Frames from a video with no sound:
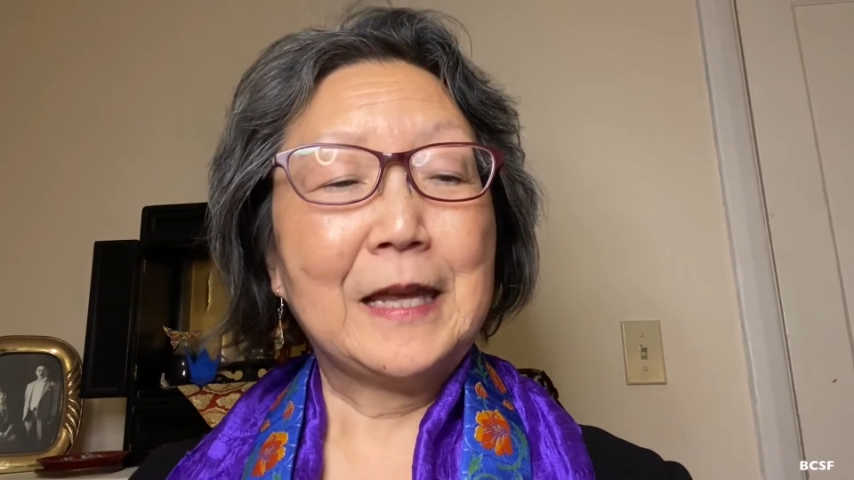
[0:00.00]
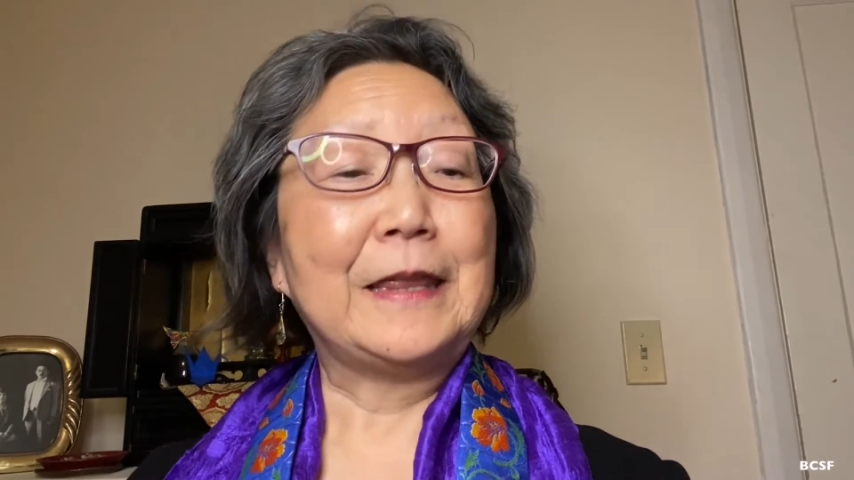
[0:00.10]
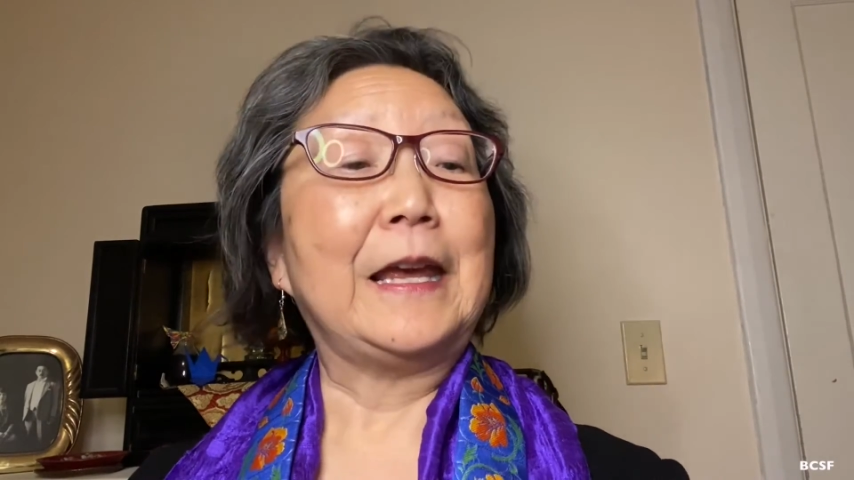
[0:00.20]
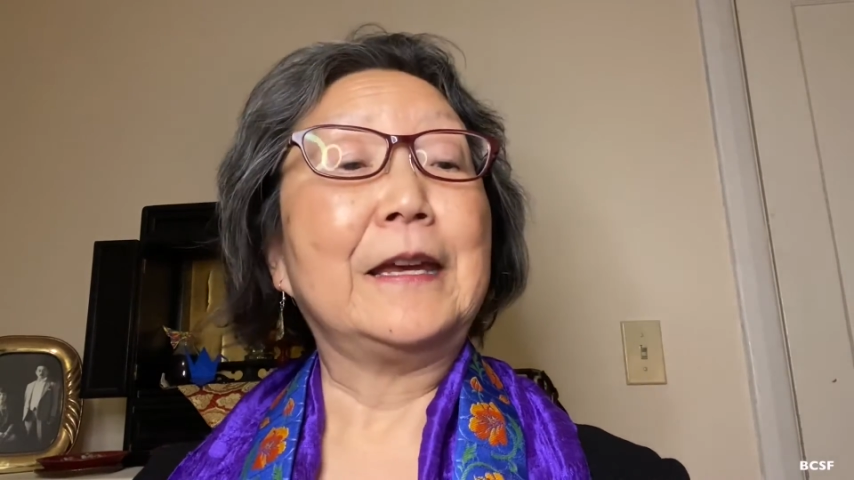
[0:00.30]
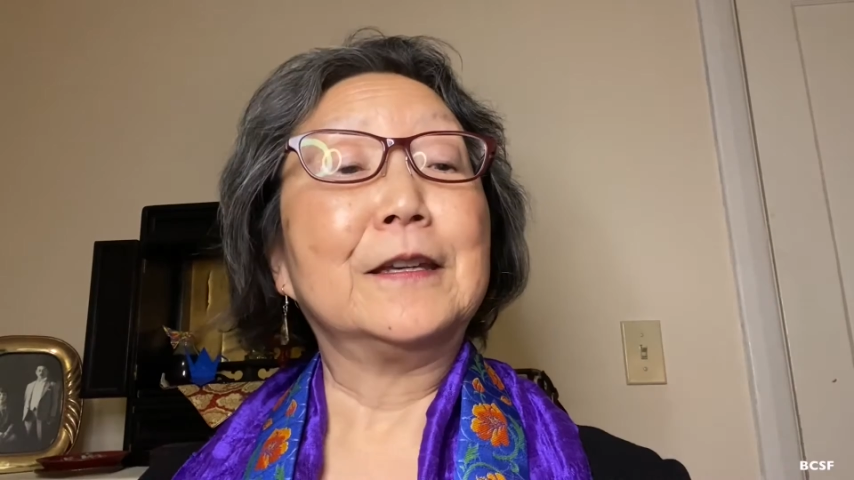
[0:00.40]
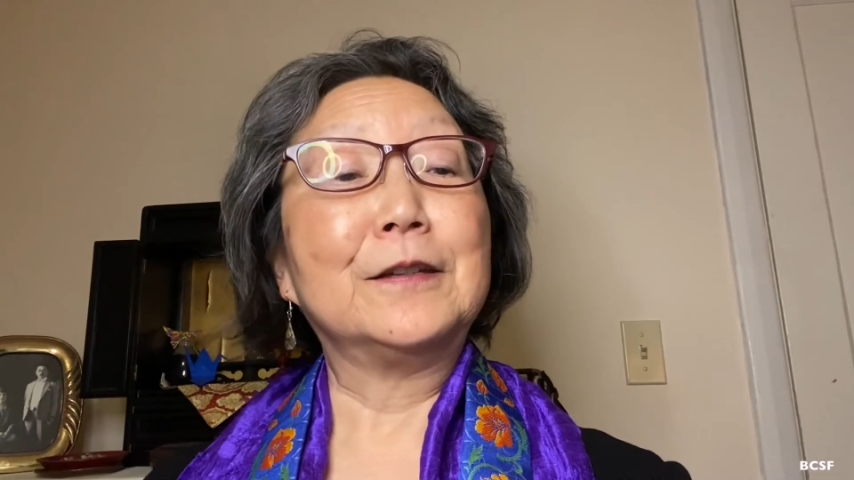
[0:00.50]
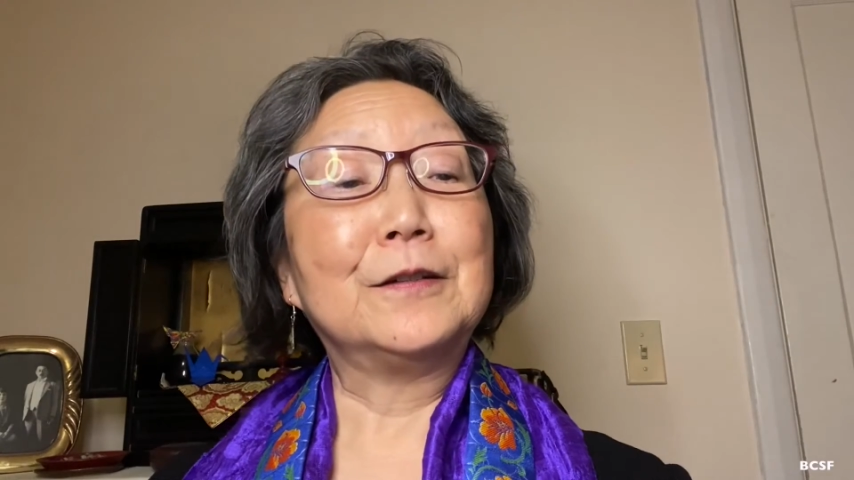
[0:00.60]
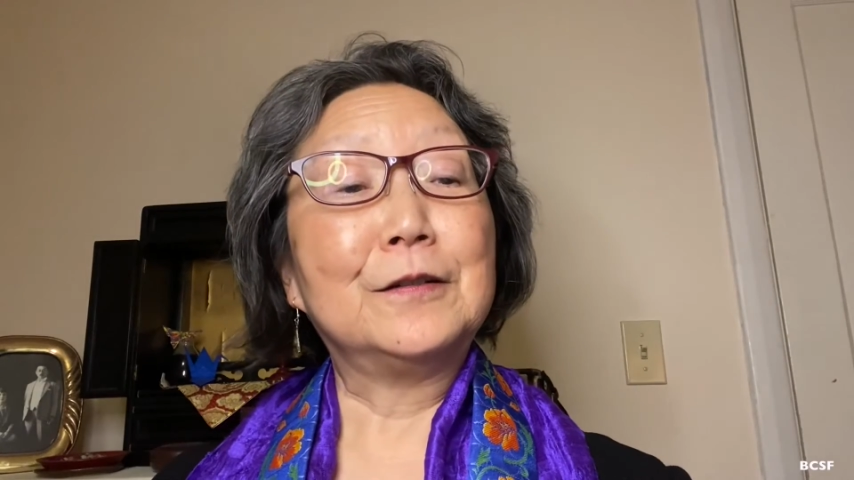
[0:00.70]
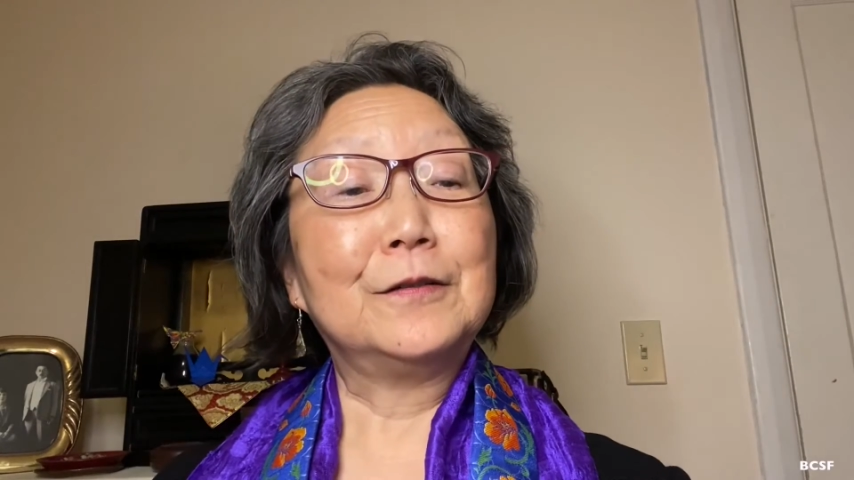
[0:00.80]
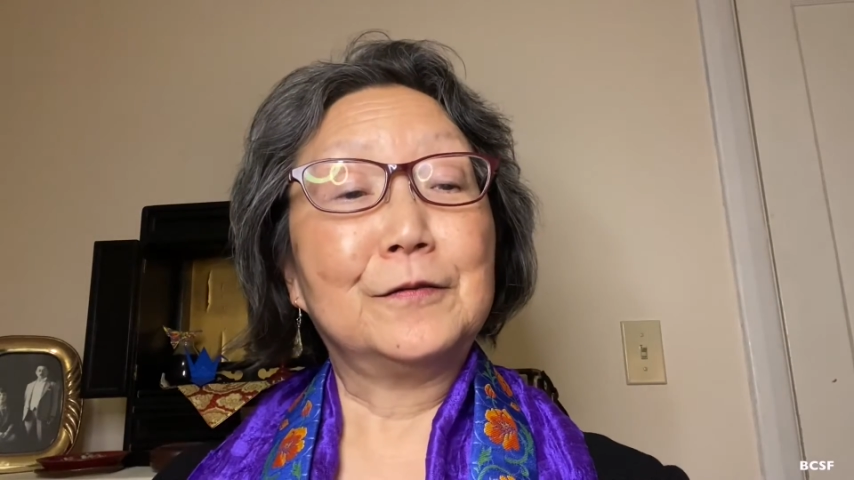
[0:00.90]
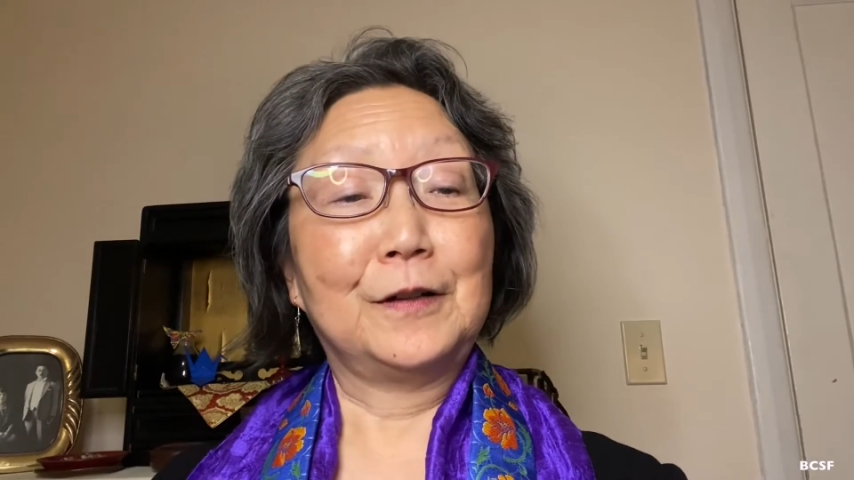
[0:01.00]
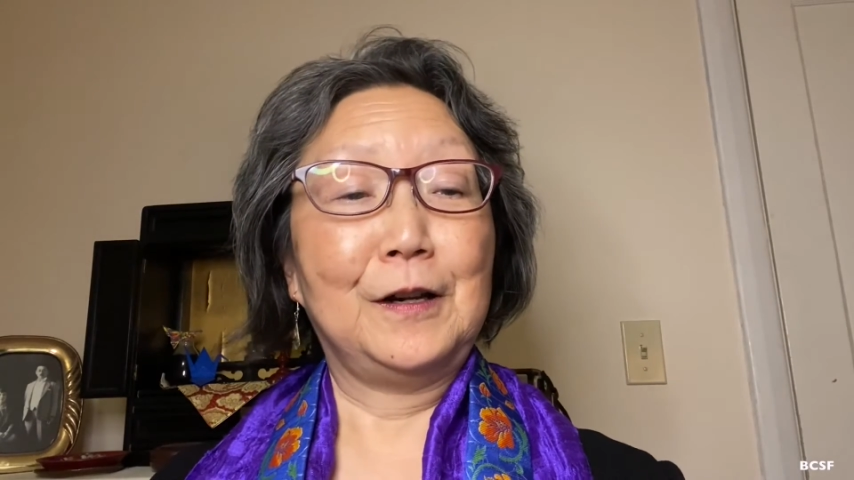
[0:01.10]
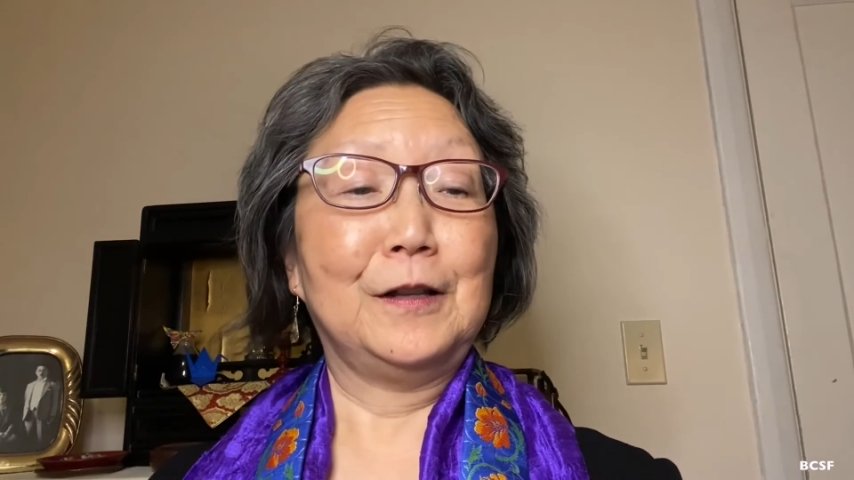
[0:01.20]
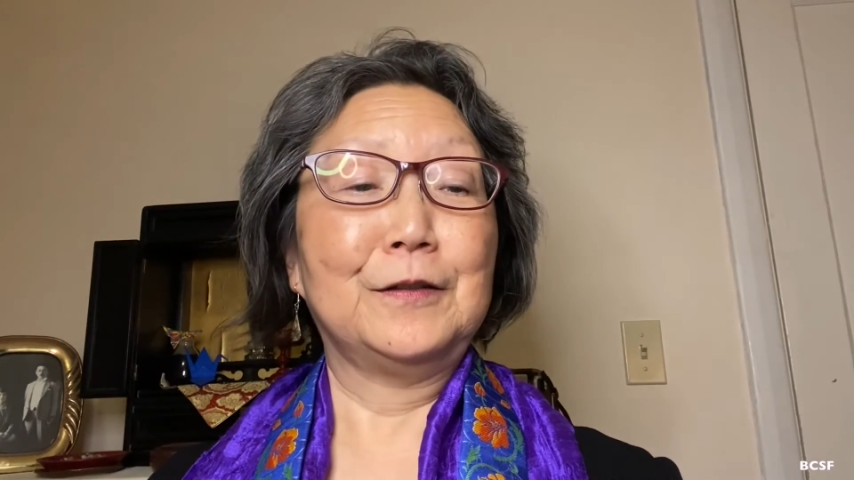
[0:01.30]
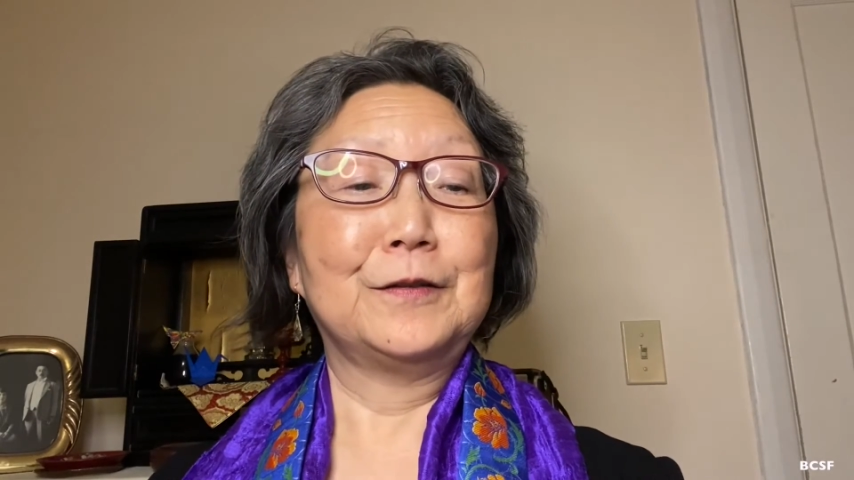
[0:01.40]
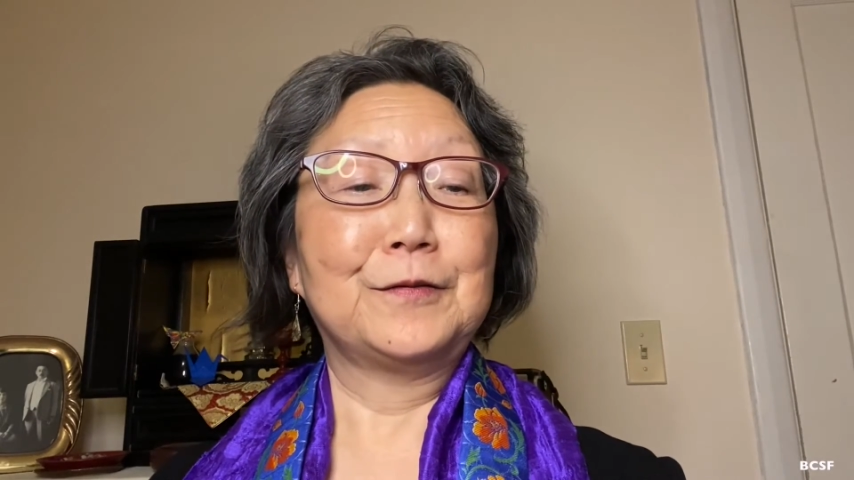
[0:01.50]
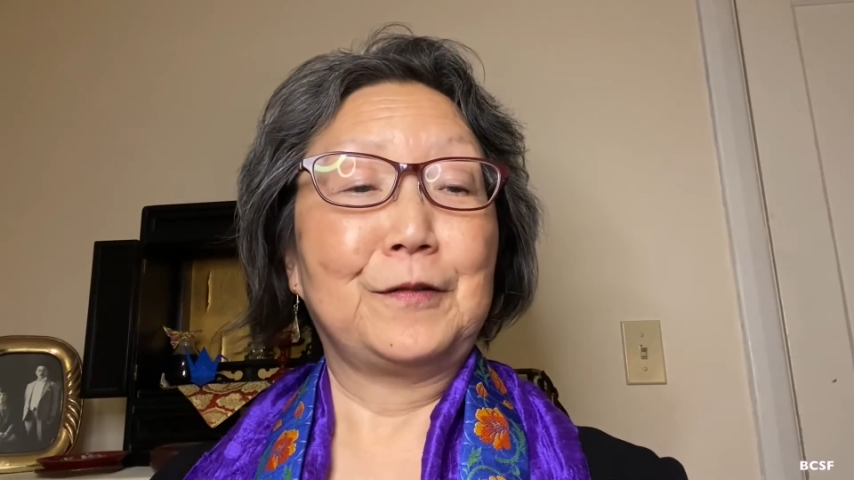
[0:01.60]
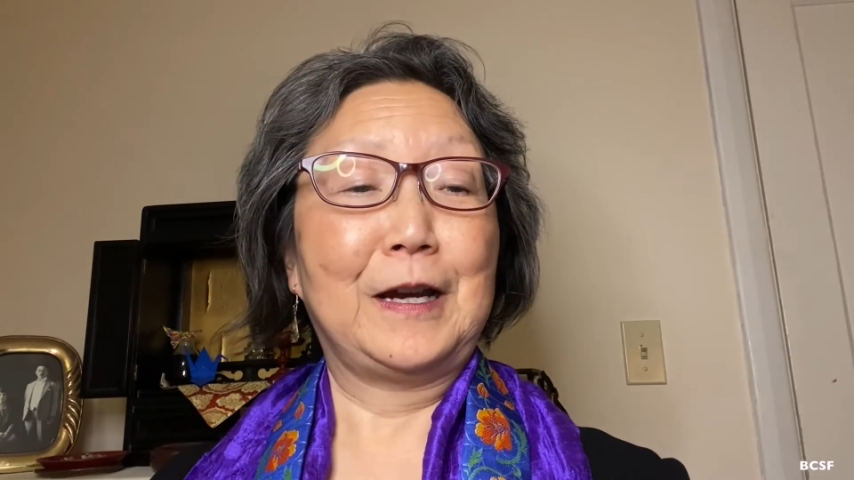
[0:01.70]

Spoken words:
Thank you for all those